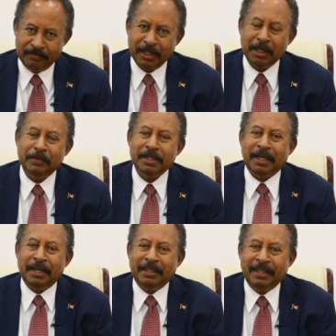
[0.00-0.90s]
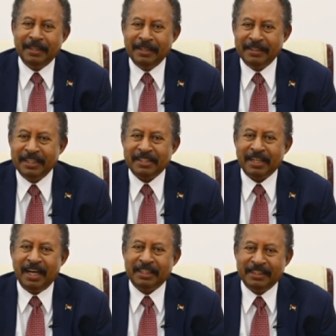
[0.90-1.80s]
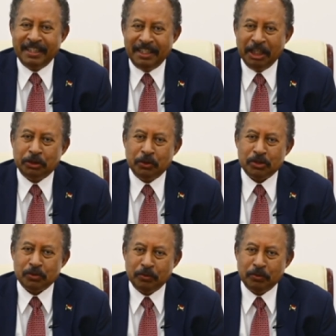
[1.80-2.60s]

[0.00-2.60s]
Zeinab, these are the distraction issues.